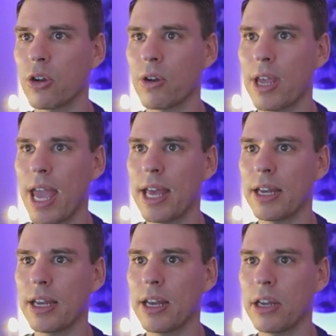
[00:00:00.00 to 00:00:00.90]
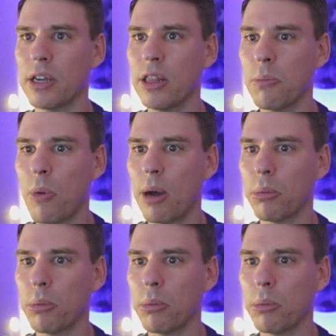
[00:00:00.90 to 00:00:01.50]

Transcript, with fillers: creating another my